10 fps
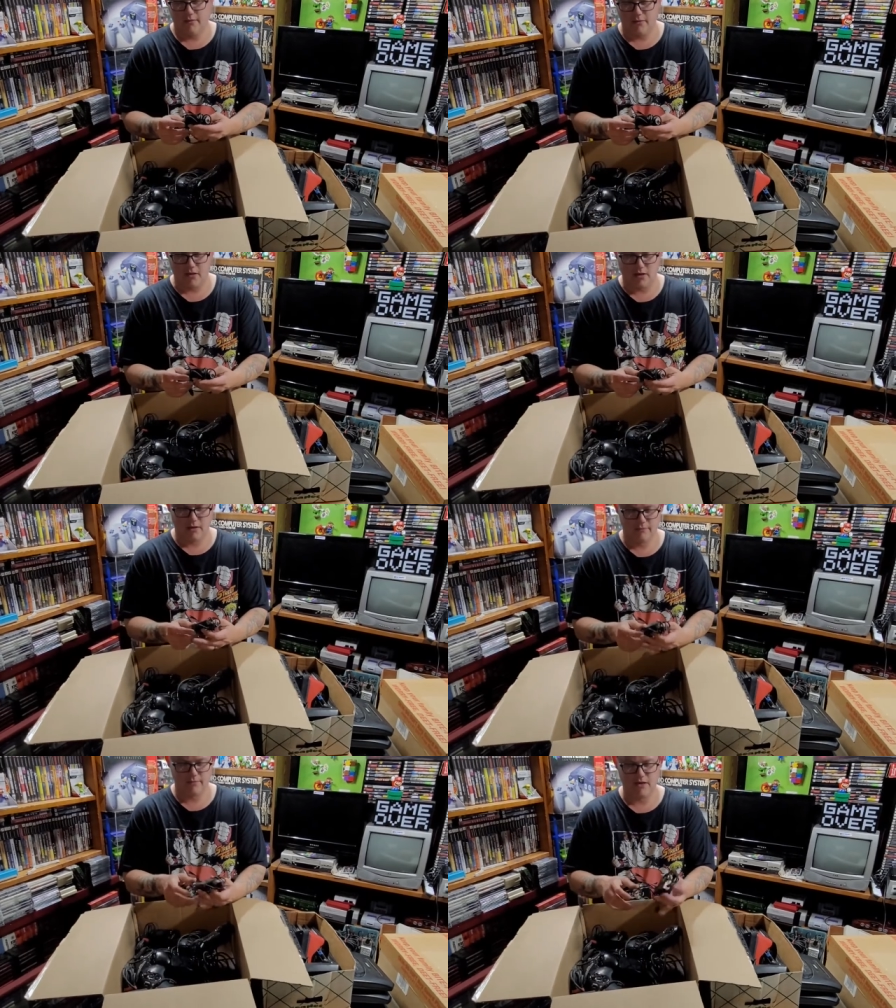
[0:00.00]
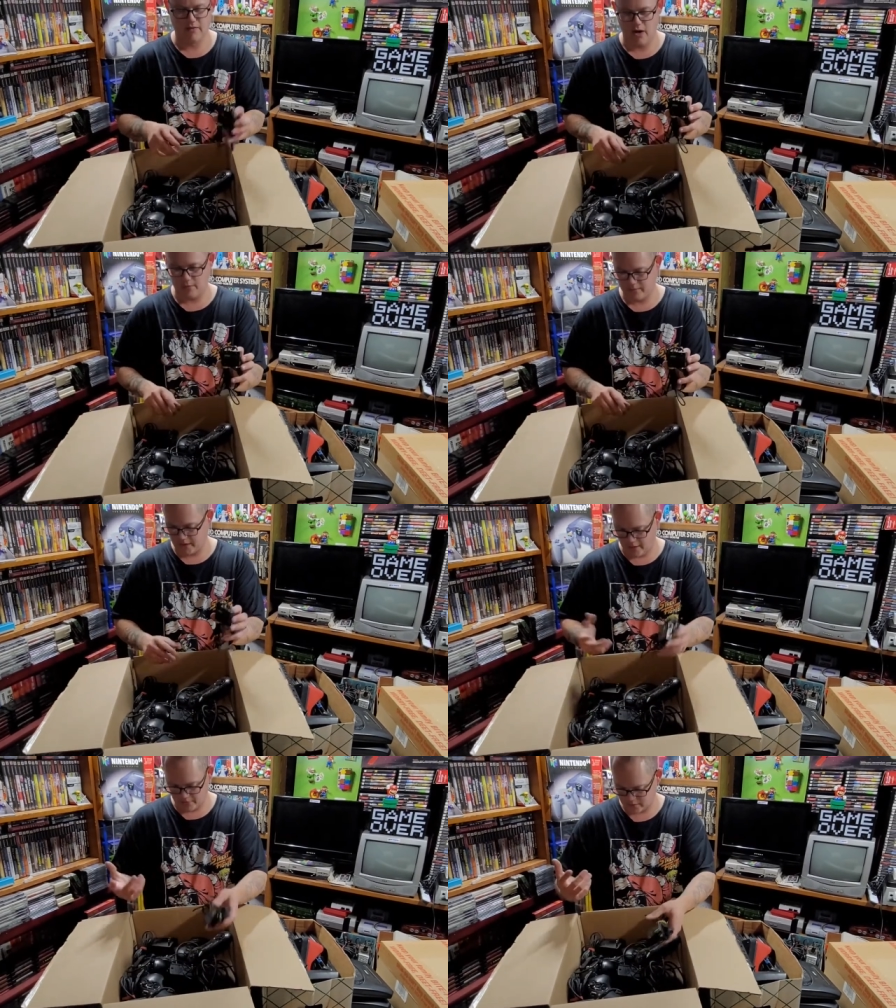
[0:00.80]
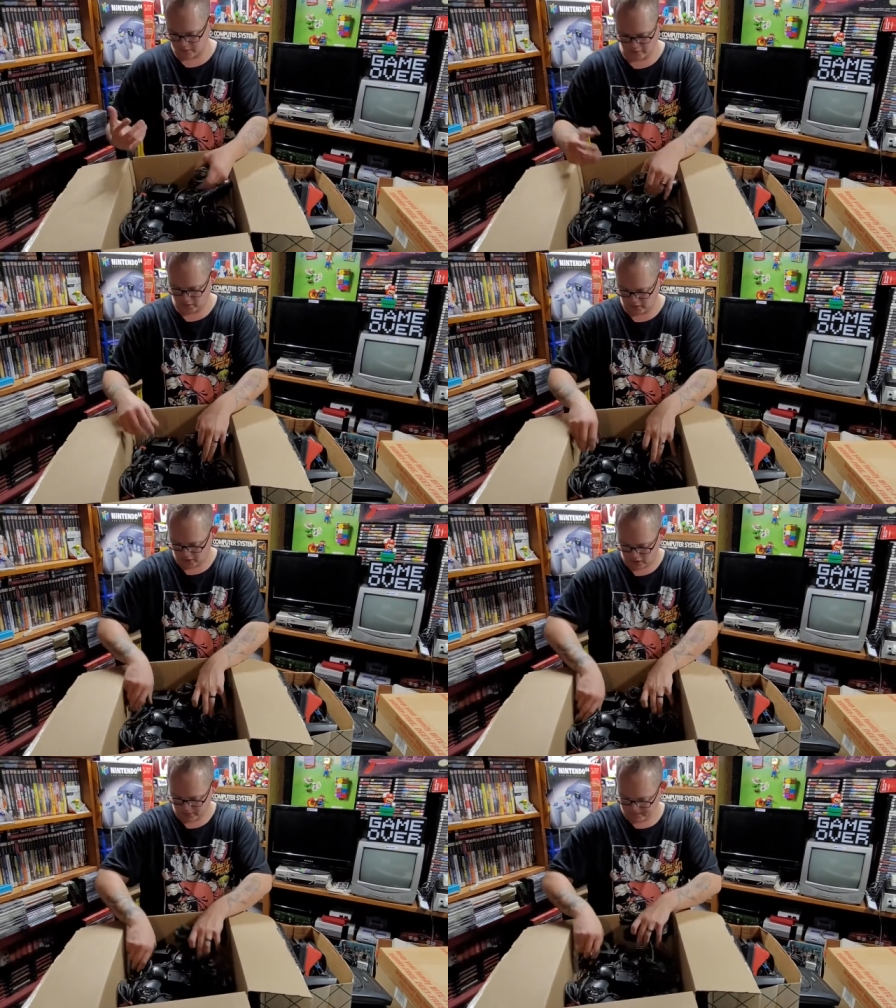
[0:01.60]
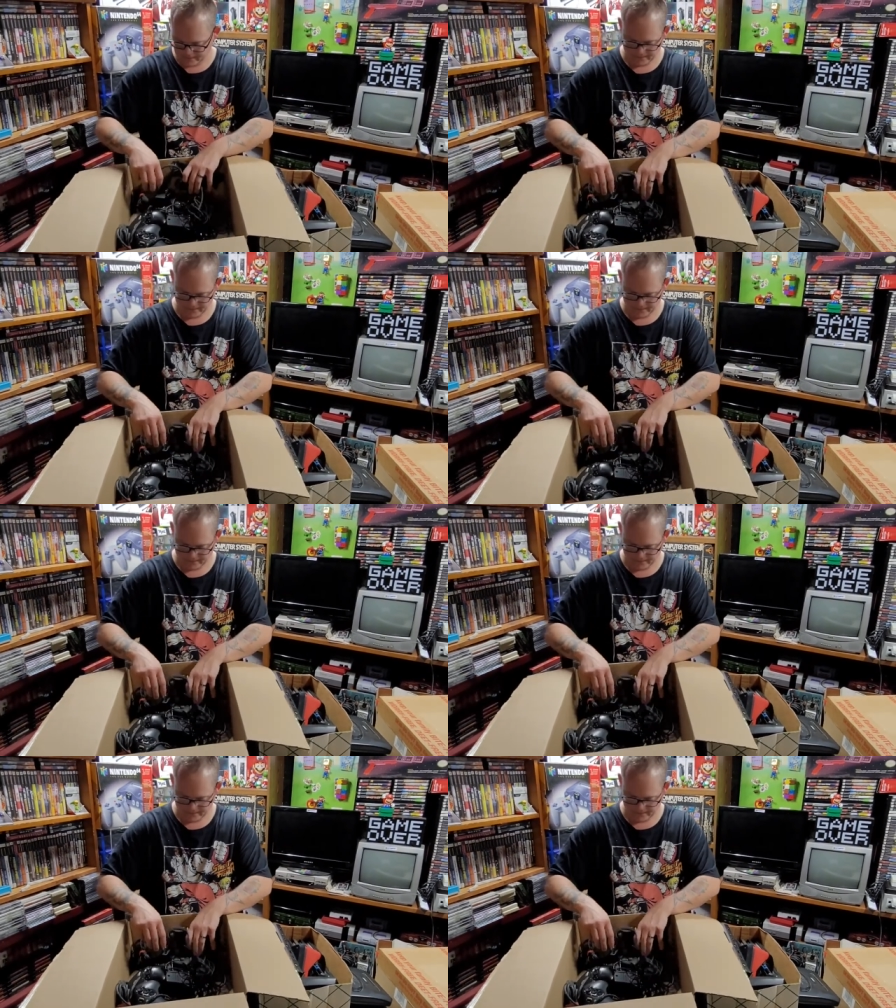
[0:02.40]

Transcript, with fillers: the T V out cables, whatever you want to call them.